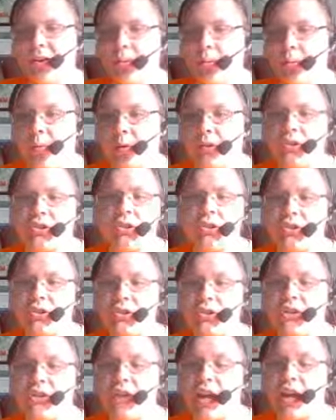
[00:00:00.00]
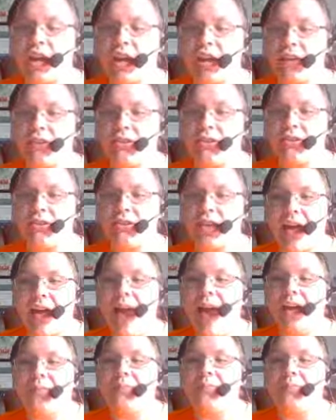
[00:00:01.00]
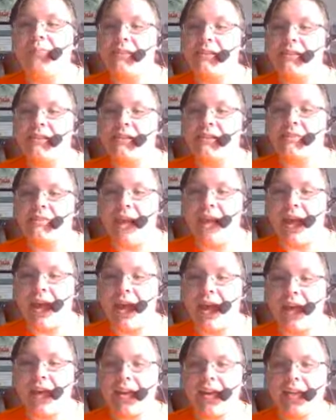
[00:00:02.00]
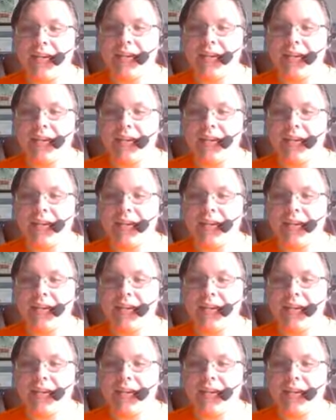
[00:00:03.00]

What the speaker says: What do you say to that, Miss May?